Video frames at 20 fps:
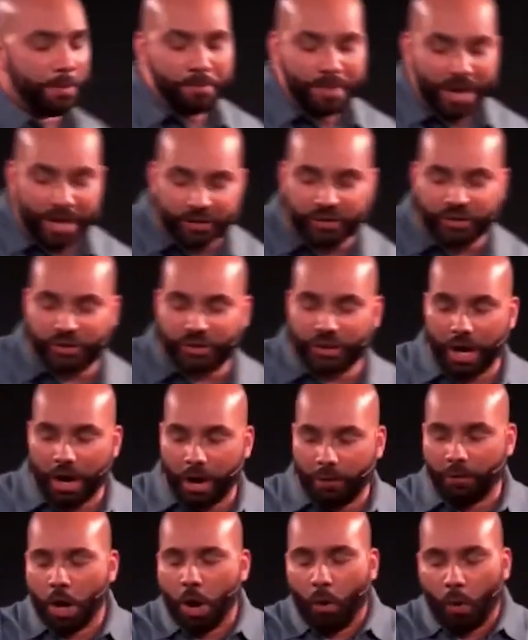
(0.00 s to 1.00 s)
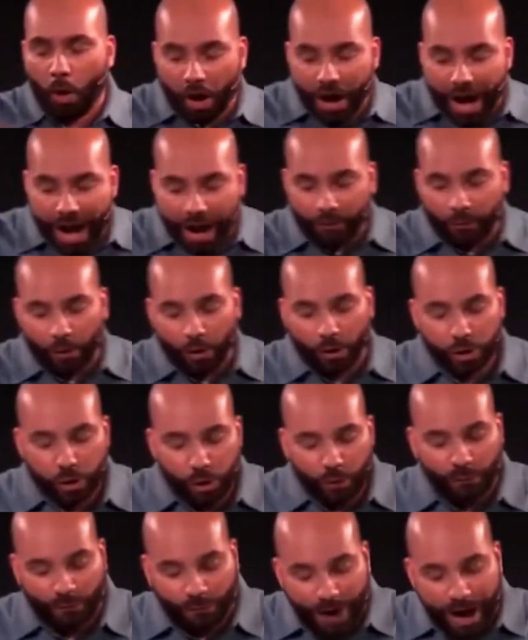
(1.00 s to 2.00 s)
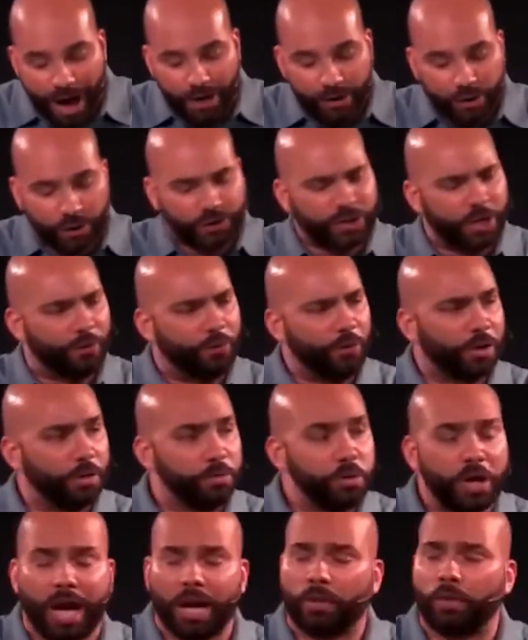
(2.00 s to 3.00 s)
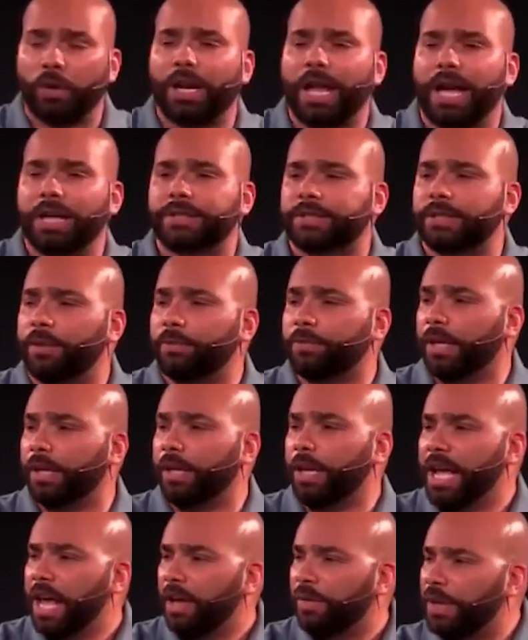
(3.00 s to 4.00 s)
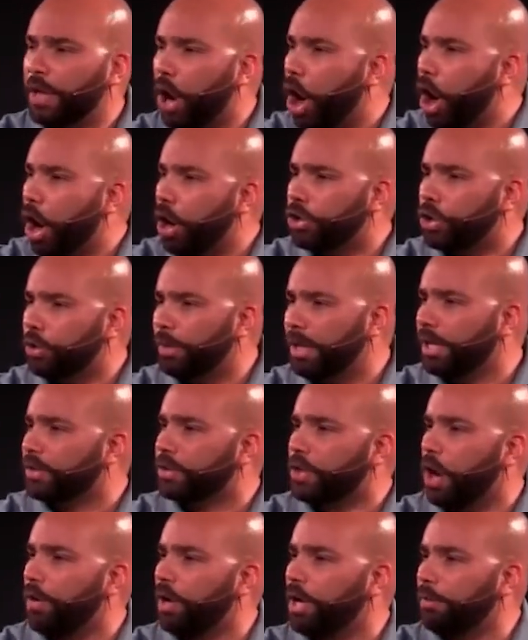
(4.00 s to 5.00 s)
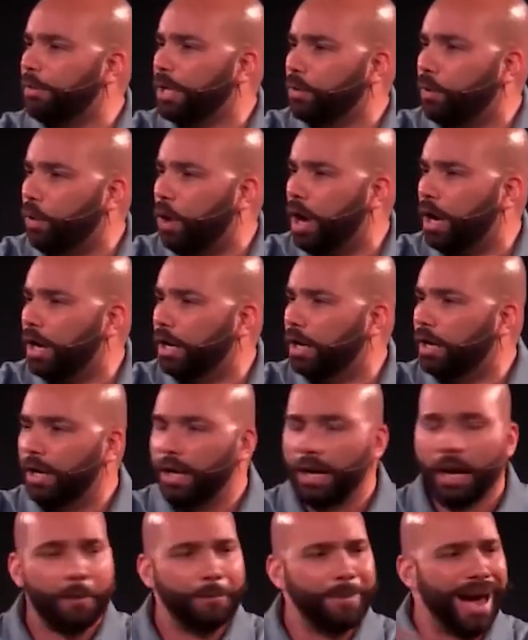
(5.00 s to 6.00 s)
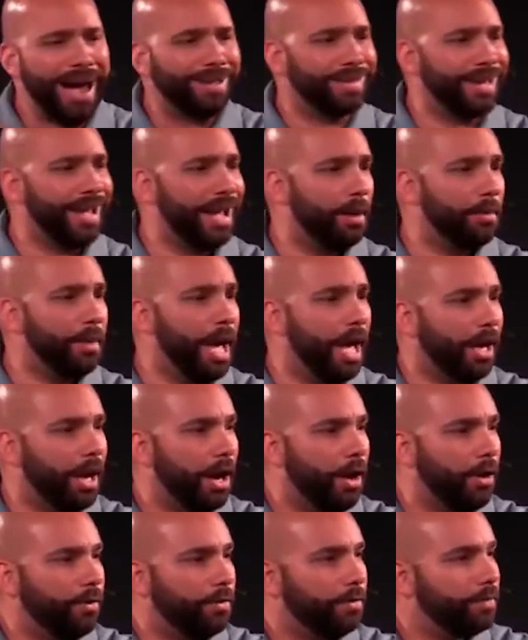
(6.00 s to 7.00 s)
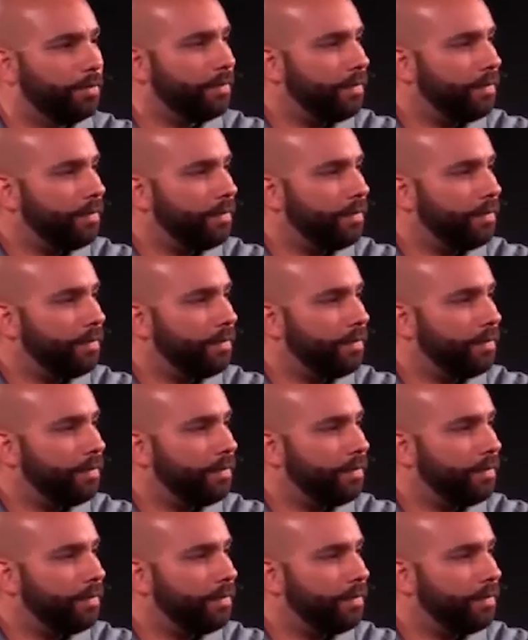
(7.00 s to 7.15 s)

midst of wherever you find yourself with them. You got to realize something. The argument has already been won by them. Hello.